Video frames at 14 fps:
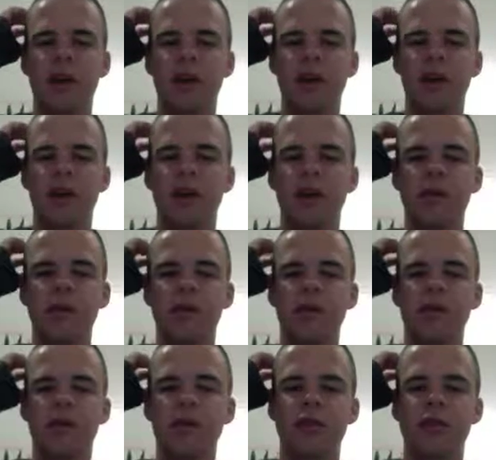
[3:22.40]
And all the
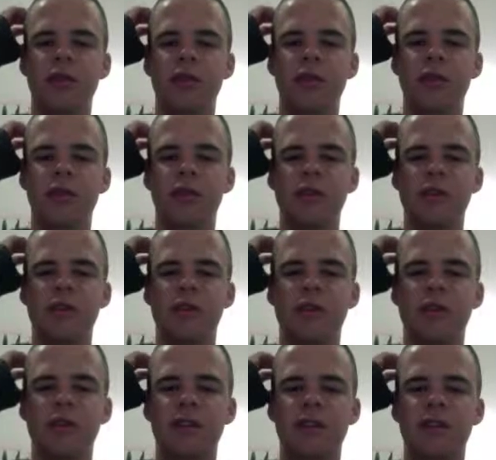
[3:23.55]
social constructs
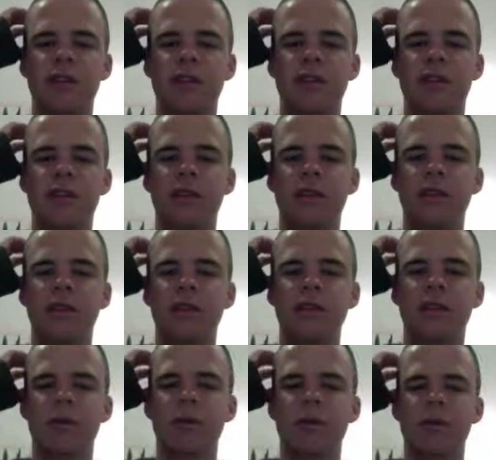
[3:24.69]
and social
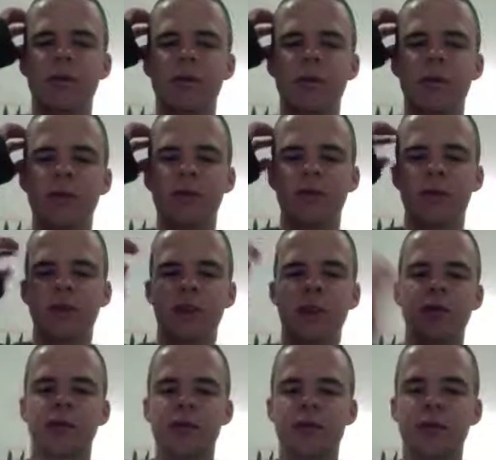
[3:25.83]
norms and
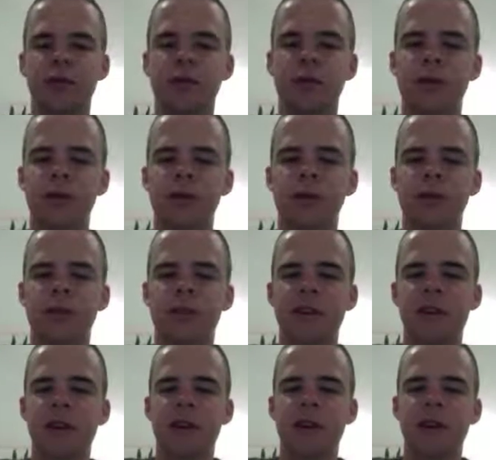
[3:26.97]
cultural norms,
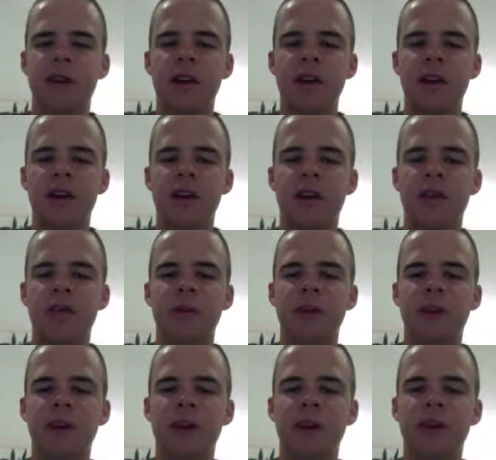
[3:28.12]
they're completely
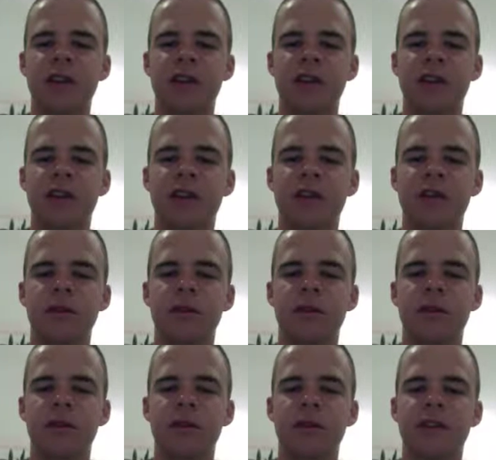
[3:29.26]
artificial,
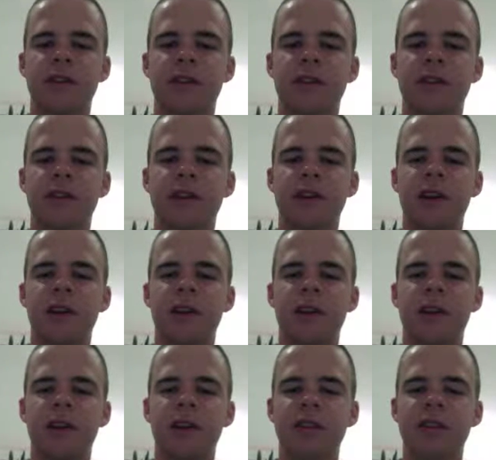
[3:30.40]
and they're not
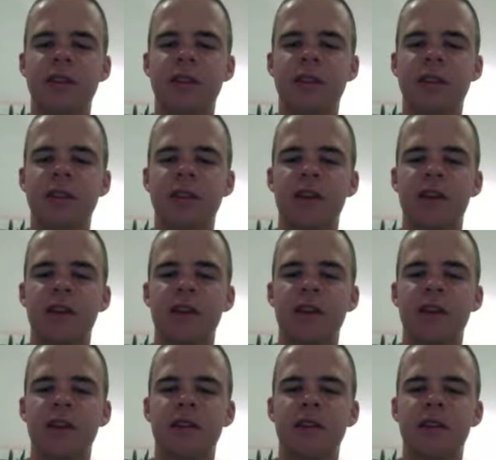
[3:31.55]
based on anything
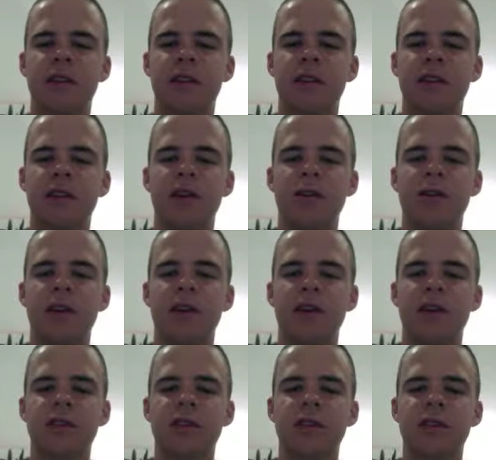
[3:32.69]
rock
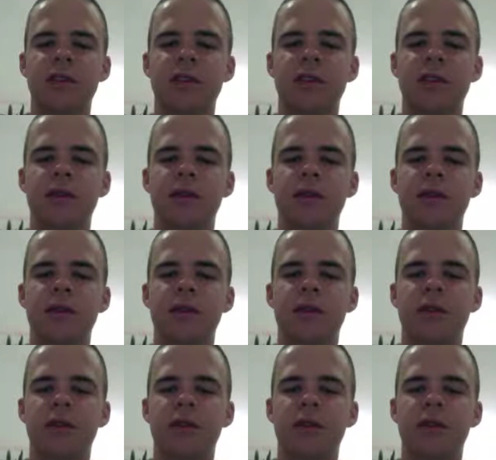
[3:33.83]
solid, or